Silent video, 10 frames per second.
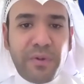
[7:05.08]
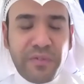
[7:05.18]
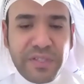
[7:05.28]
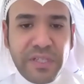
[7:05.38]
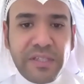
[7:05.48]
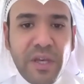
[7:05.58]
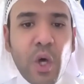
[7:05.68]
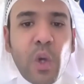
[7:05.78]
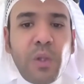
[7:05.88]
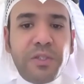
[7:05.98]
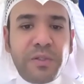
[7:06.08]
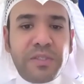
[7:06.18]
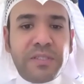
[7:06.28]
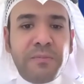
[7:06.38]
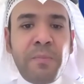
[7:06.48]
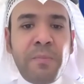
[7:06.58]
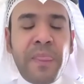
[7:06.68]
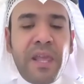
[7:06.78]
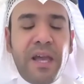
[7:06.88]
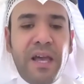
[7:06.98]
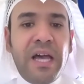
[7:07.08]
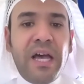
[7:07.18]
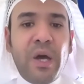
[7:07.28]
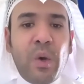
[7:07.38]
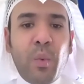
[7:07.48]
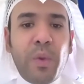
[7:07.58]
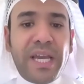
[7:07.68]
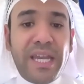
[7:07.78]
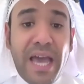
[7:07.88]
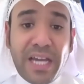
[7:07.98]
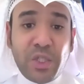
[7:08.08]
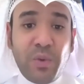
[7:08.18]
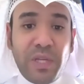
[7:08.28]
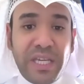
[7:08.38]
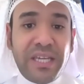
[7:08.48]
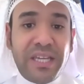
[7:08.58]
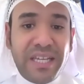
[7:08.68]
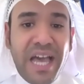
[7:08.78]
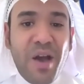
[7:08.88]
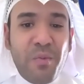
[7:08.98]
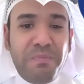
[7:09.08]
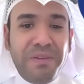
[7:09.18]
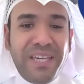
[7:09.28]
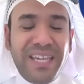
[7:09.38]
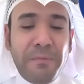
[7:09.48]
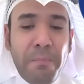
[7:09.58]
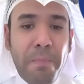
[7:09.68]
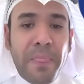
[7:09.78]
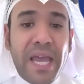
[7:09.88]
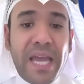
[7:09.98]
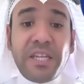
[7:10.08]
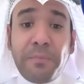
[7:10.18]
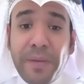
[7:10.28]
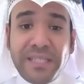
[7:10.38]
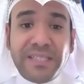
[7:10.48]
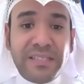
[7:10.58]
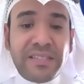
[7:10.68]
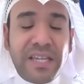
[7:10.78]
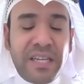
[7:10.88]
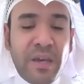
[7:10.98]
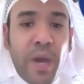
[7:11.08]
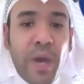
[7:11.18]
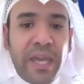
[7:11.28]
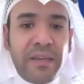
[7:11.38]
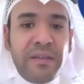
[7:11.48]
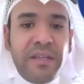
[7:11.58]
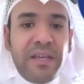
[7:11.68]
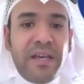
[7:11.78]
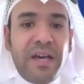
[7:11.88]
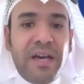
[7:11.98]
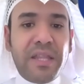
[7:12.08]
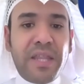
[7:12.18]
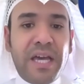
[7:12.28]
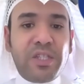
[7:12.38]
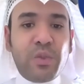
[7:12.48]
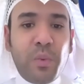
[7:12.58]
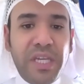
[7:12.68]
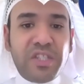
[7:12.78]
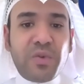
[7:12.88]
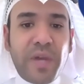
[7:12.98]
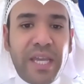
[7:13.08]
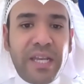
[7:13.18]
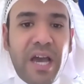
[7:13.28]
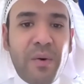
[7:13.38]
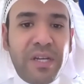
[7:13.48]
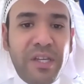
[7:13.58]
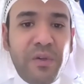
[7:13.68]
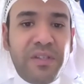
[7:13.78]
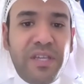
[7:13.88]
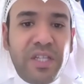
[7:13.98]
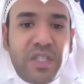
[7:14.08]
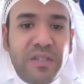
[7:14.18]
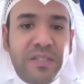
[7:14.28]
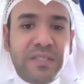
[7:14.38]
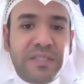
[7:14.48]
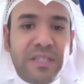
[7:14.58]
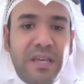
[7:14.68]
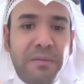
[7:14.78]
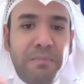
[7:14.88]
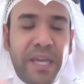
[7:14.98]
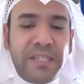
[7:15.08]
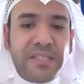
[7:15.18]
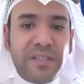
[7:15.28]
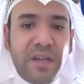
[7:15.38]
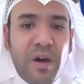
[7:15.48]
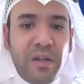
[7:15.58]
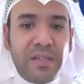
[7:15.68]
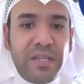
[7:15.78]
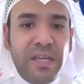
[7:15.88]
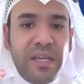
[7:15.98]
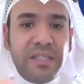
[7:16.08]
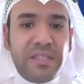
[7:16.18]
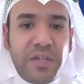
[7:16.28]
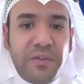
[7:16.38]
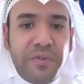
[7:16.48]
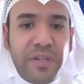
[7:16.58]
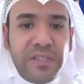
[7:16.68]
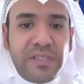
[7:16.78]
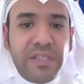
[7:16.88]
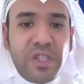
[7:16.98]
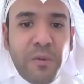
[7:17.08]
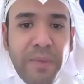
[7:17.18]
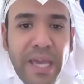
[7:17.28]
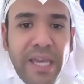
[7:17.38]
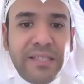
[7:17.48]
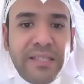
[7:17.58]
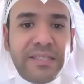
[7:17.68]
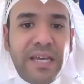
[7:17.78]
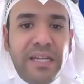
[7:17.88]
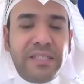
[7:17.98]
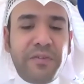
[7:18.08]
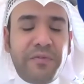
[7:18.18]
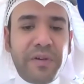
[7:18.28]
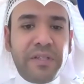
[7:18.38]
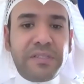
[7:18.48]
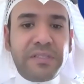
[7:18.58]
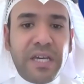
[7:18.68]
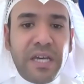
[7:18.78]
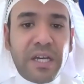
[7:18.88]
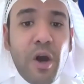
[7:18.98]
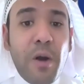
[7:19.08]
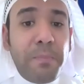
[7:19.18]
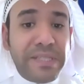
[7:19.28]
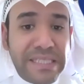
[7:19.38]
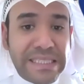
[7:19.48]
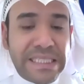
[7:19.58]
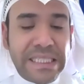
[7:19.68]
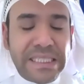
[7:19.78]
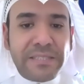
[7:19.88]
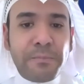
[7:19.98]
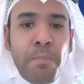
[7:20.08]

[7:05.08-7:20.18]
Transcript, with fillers: of CELTA holders, uh, we can actually now be independent in a way that we train our new teachers based on different domains and different competencies